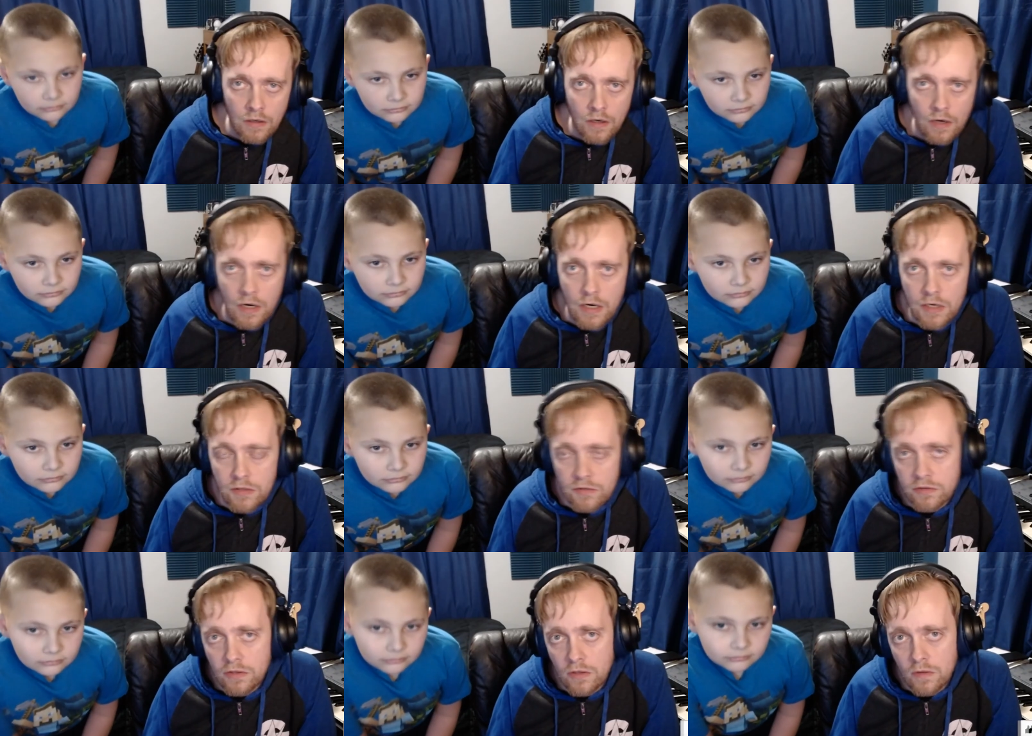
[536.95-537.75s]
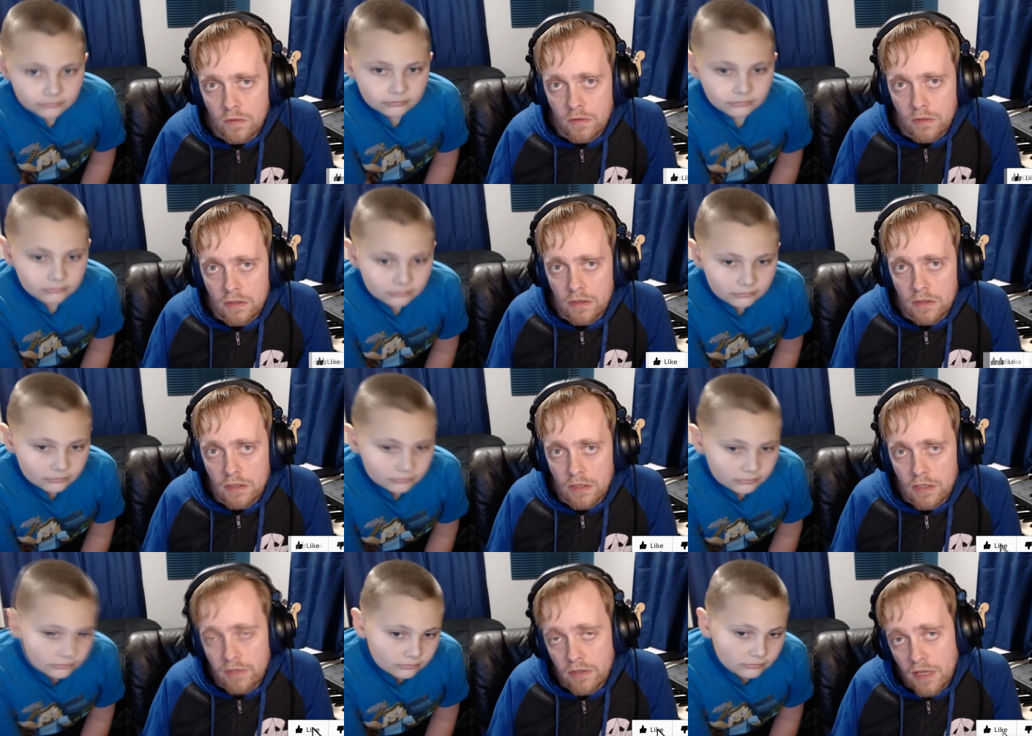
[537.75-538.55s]
Speaker 1: Alright, so
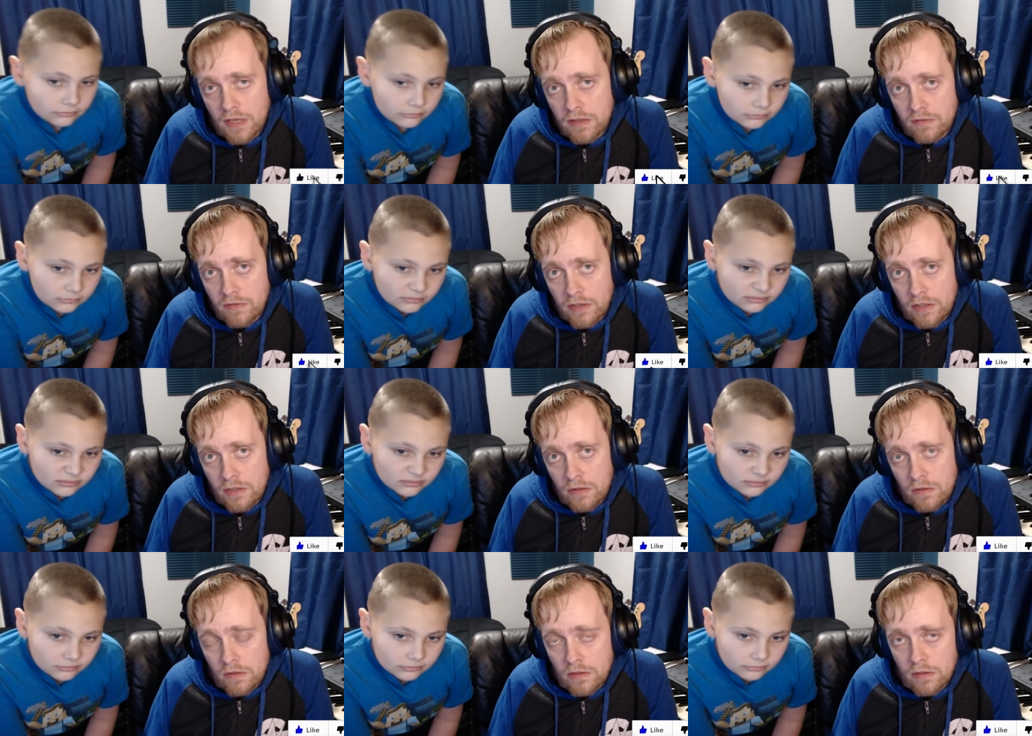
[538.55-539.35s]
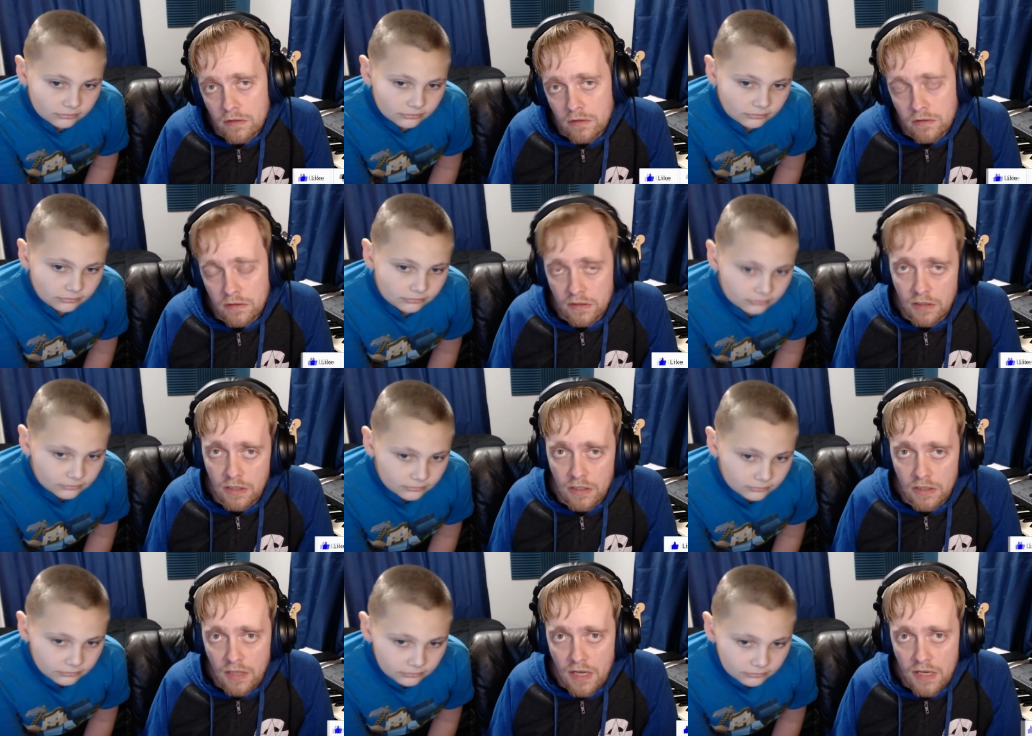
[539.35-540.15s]
if you liked the video,
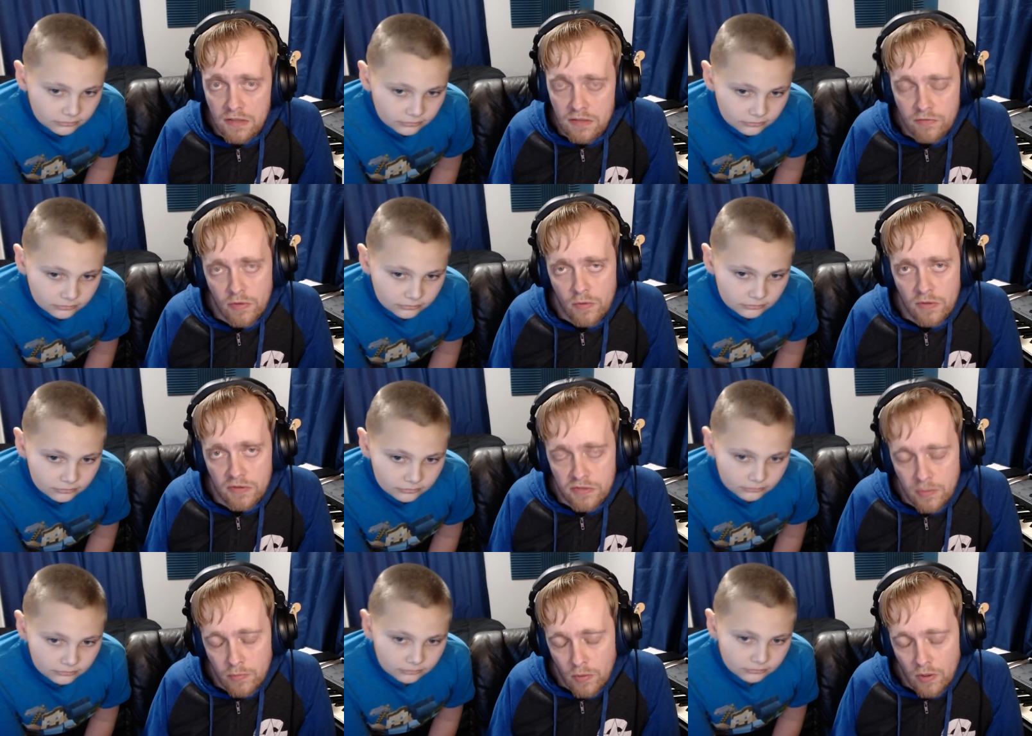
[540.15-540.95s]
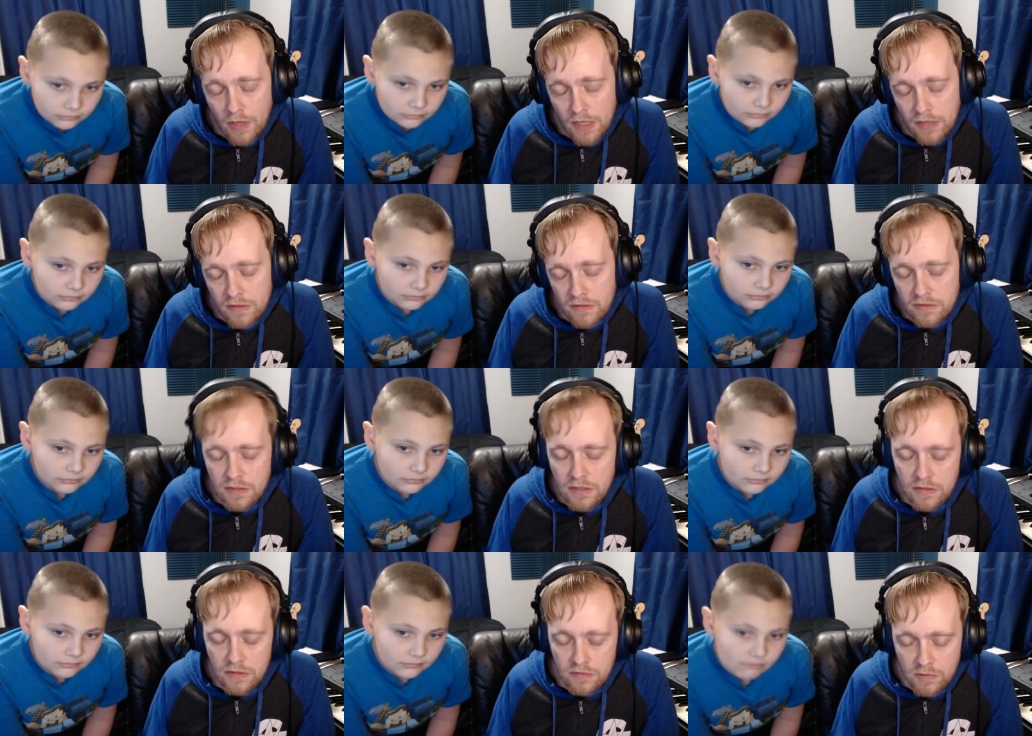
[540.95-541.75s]
click like. If you want to see more like this,
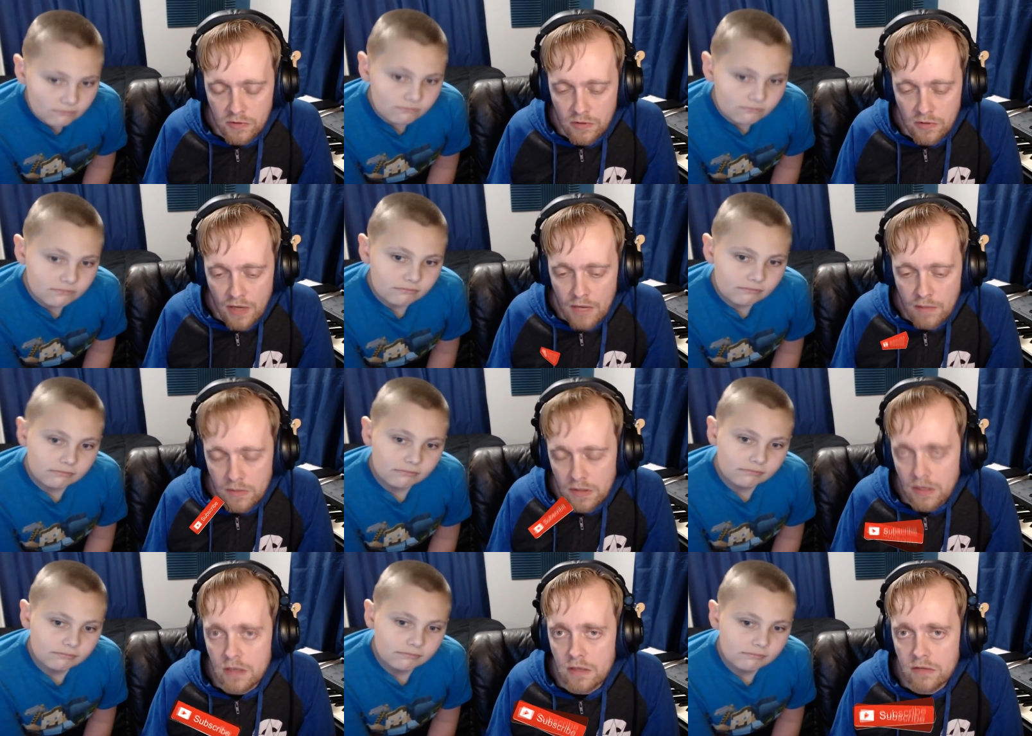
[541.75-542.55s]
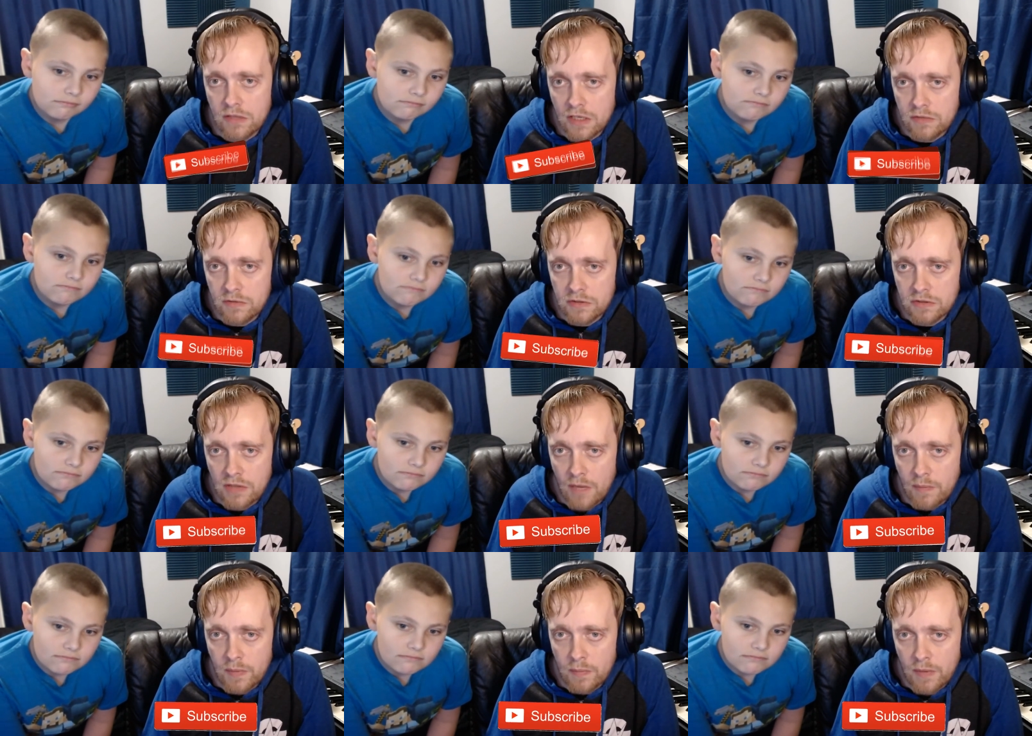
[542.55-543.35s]
get subscribed. And thanks for
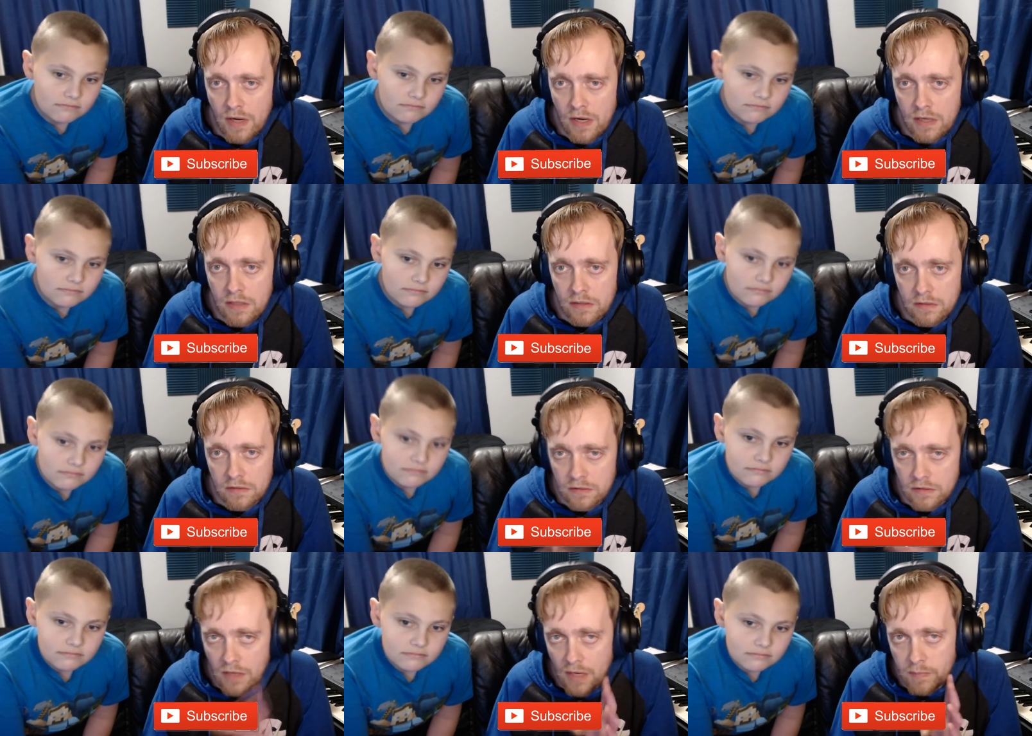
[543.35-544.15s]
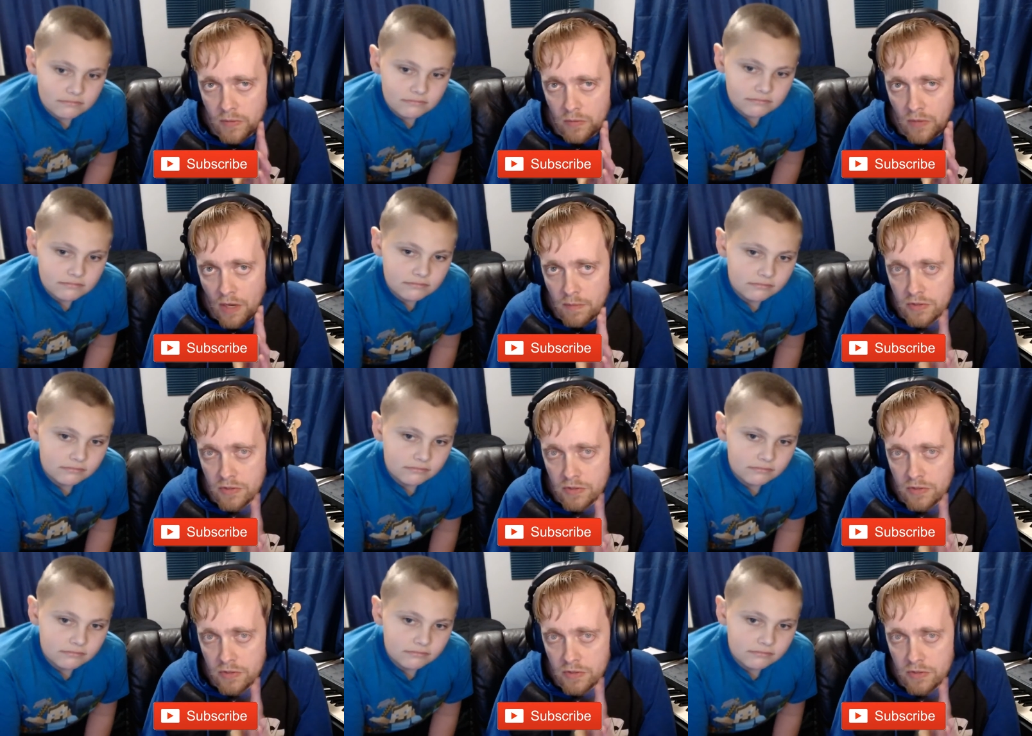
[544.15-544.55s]
stopping by. I've been Robert